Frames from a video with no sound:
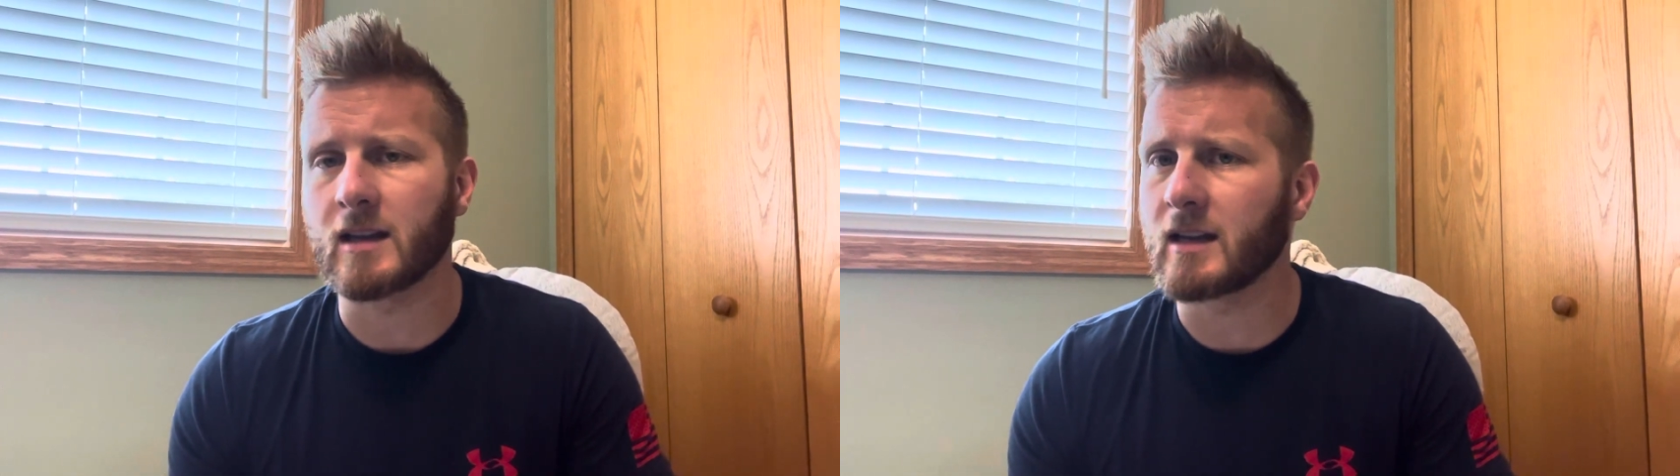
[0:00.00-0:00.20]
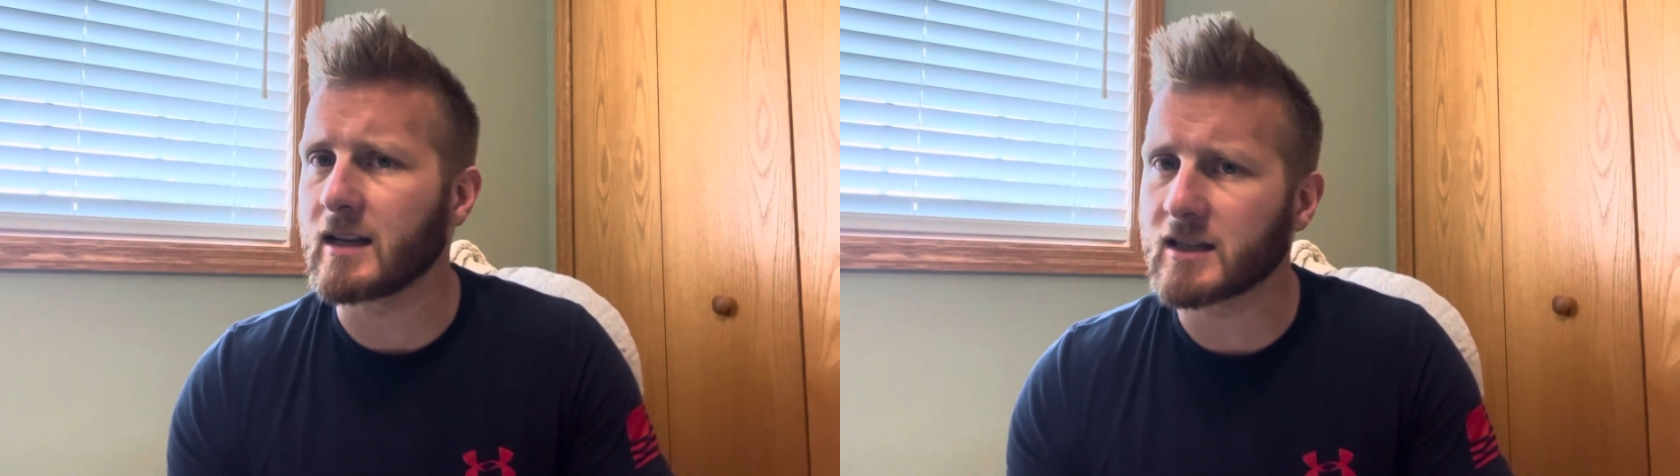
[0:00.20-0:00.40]

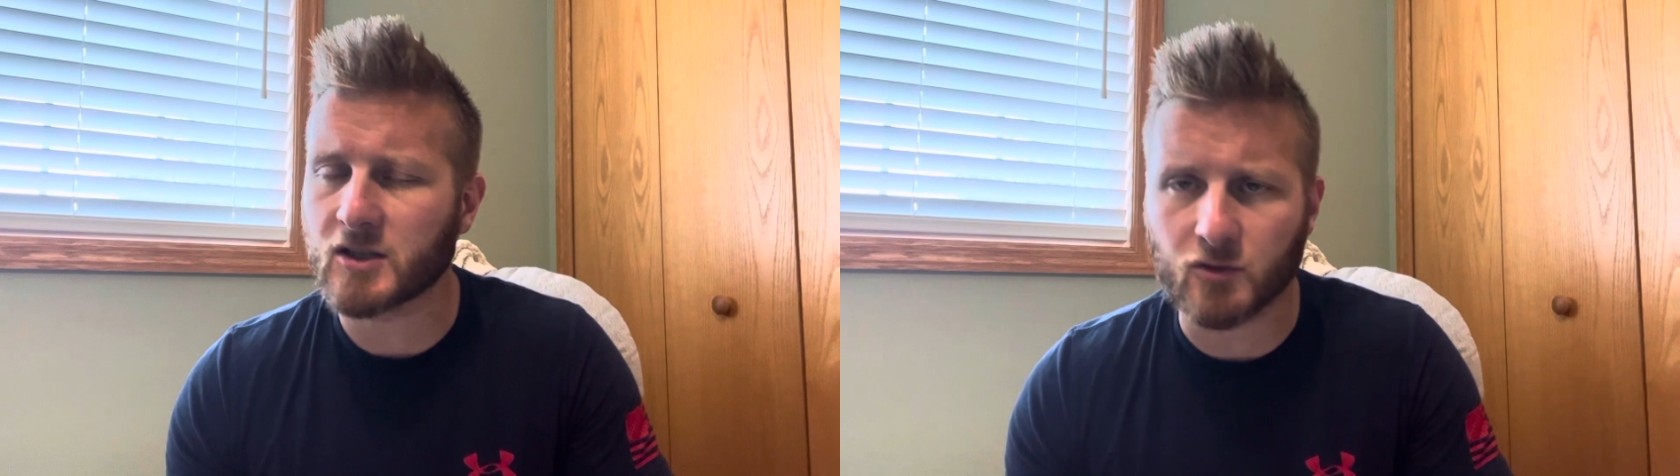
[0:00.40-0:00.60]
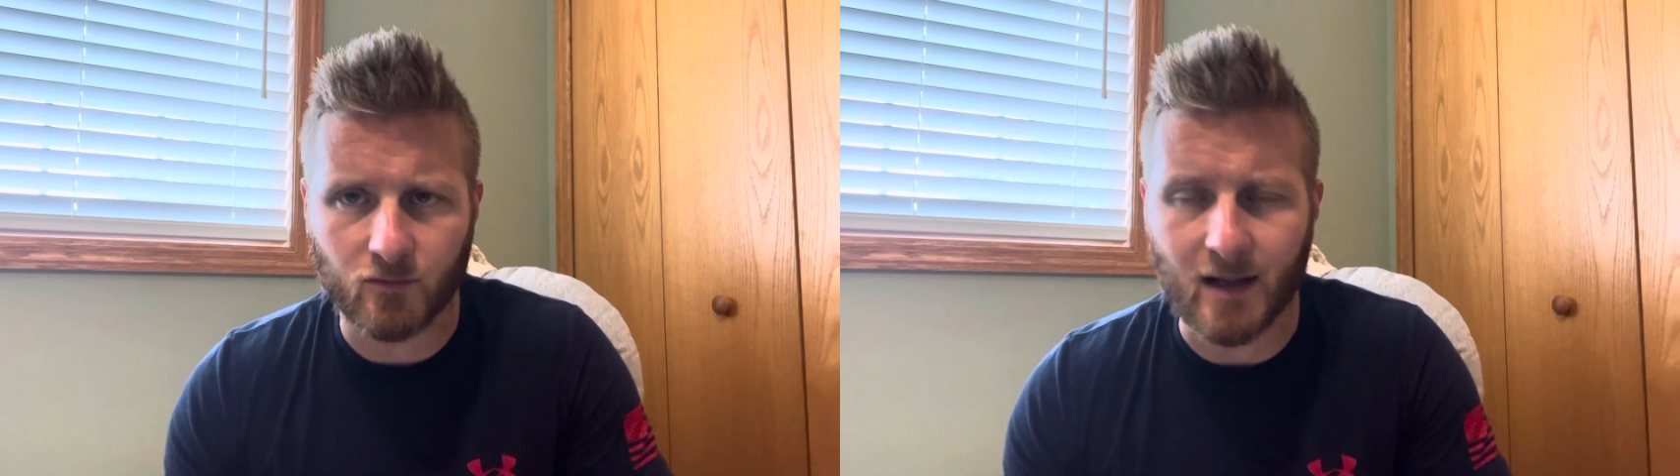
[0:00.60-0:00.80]

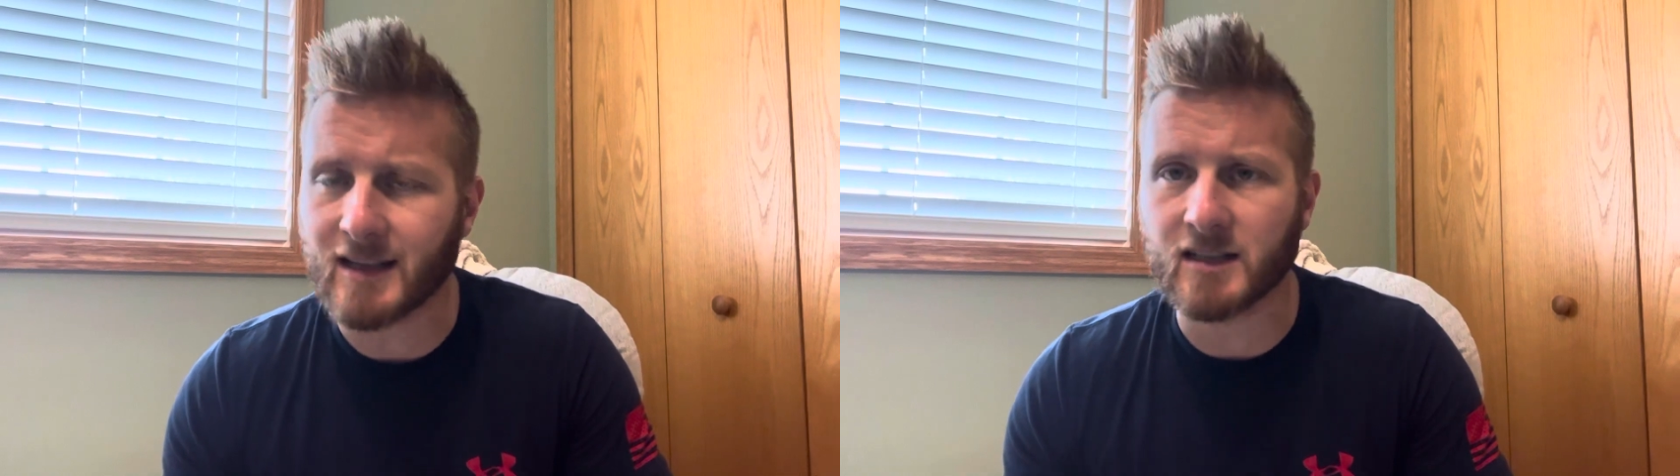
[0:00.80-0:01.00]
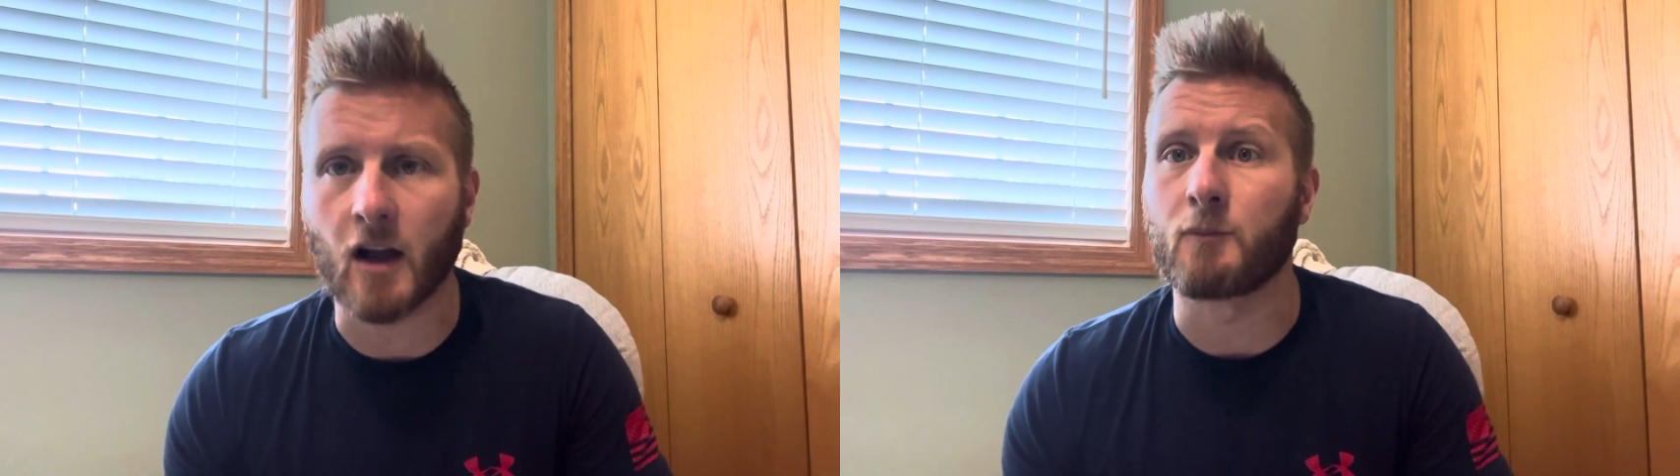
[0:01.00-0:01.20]

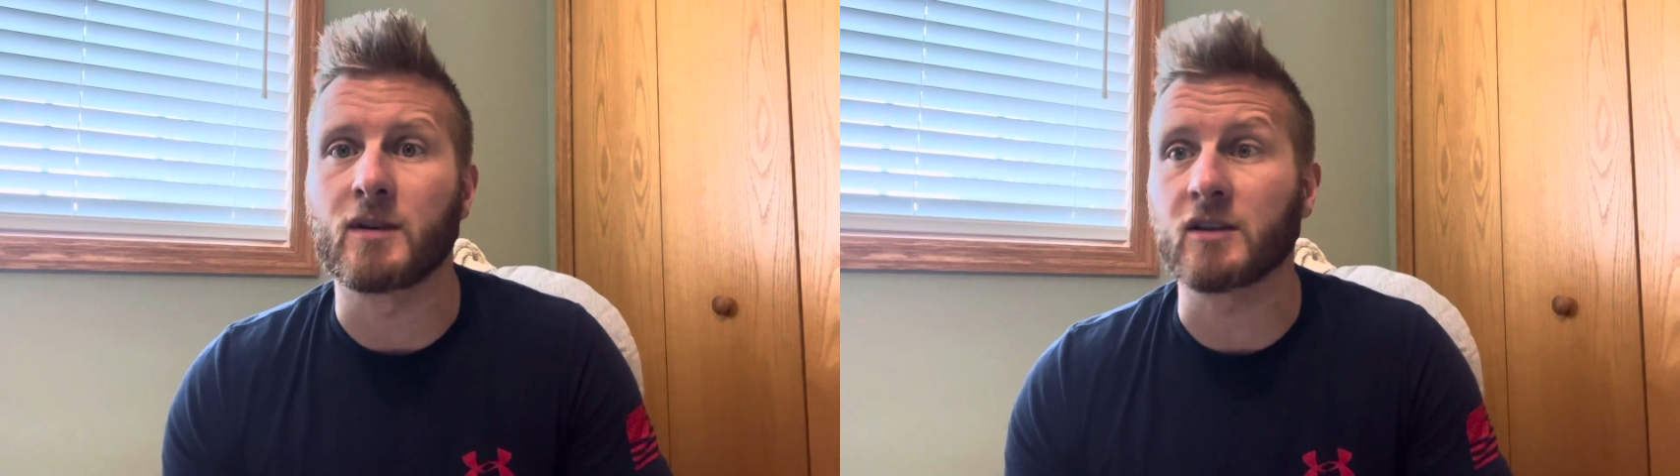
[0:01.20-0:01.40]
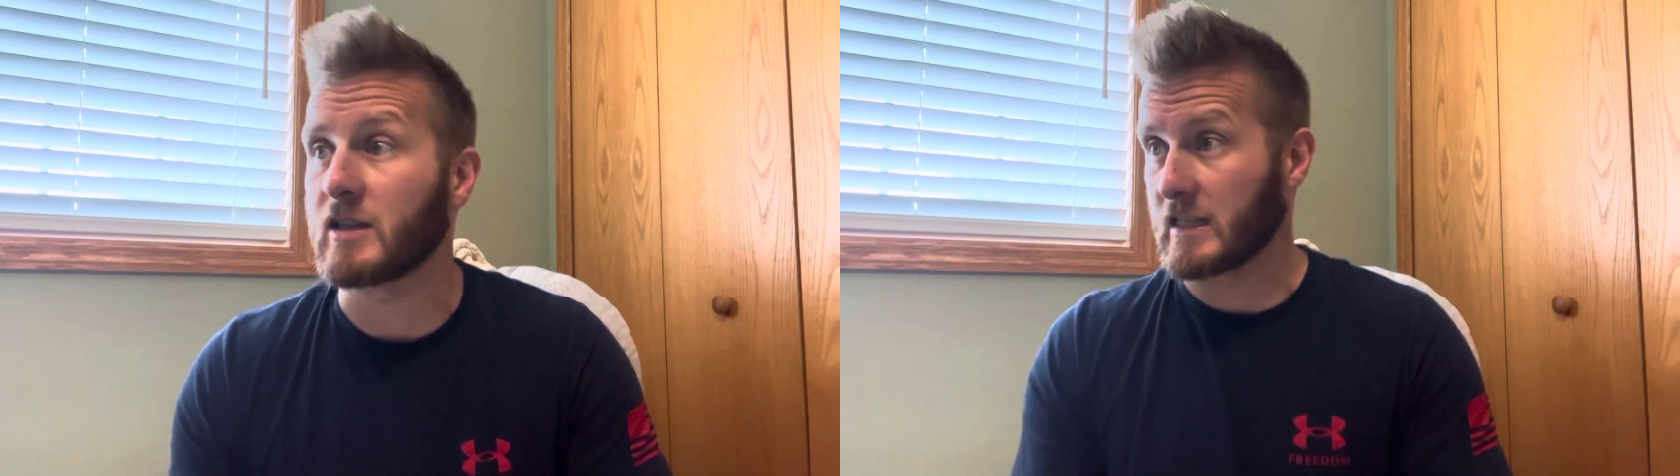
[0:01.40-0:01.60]
It's tough
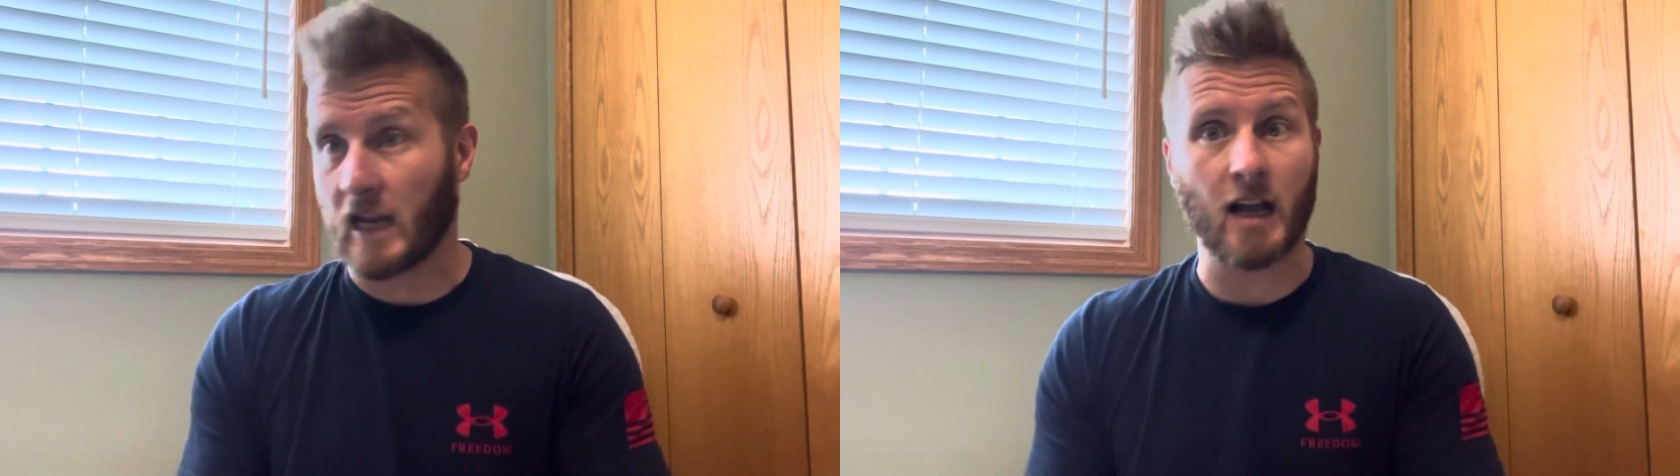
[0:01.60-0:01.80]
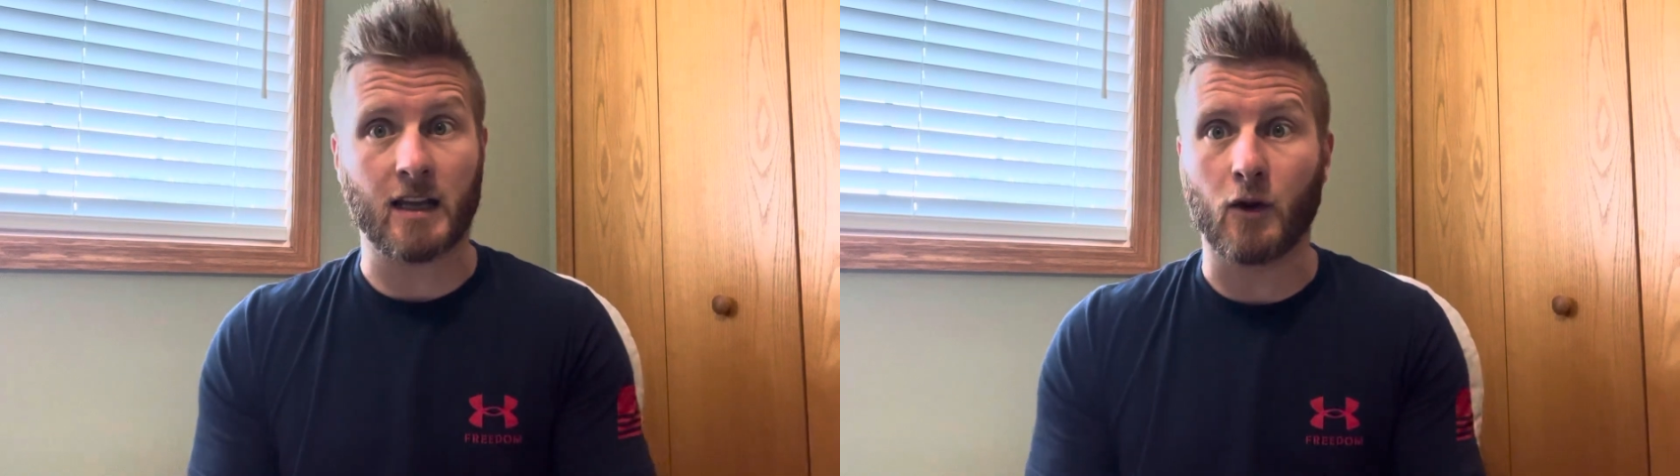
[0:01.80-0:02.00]
because he's
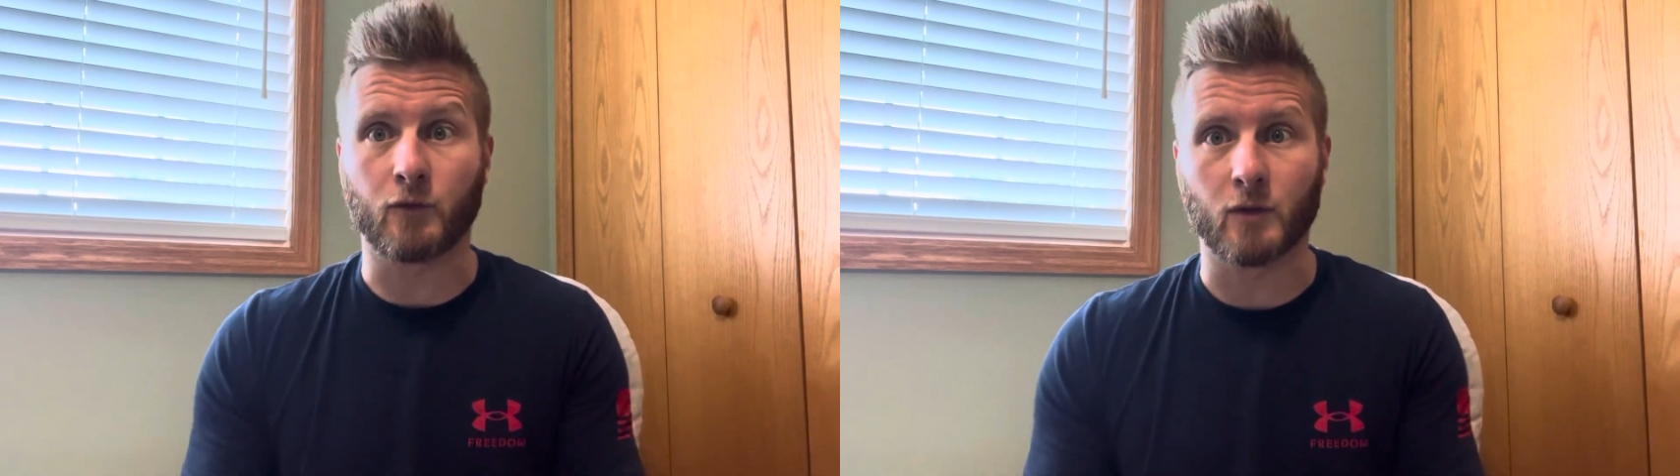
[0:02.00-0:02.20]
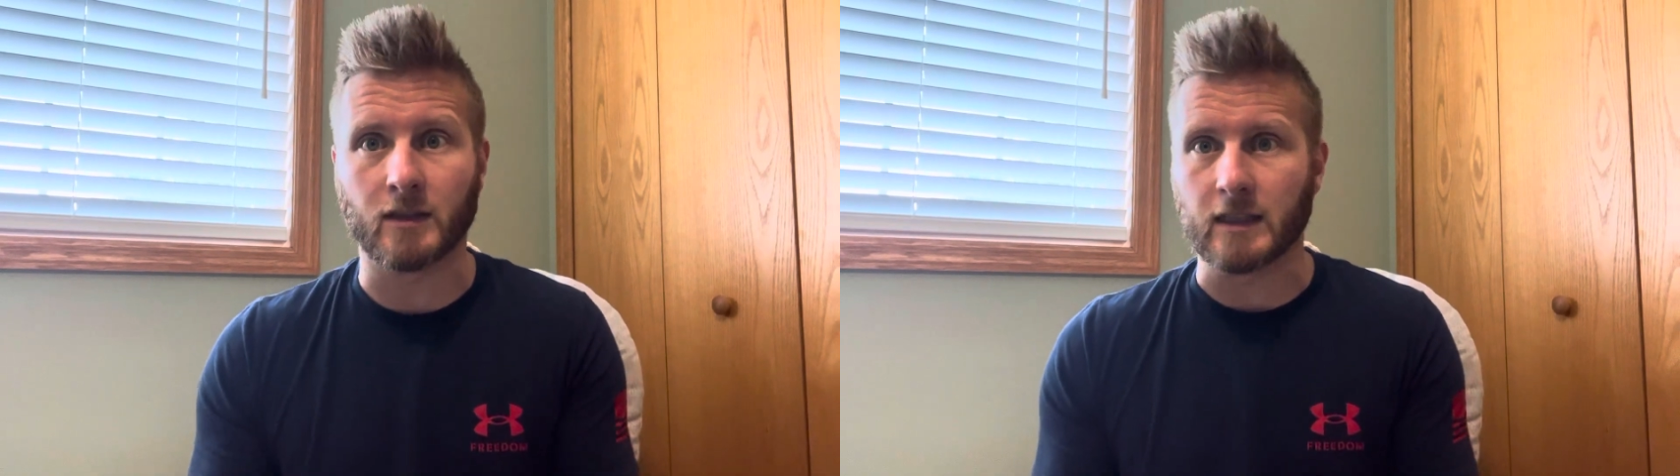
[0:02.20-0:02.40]
got
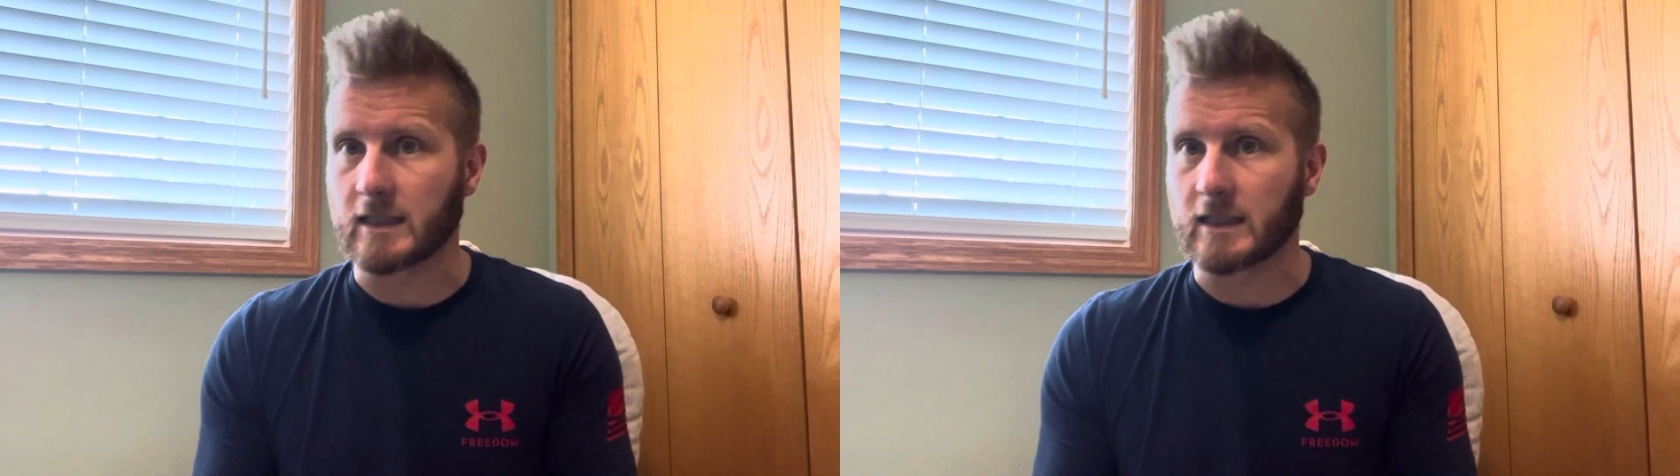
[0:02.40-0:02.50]
Calvin Ridley,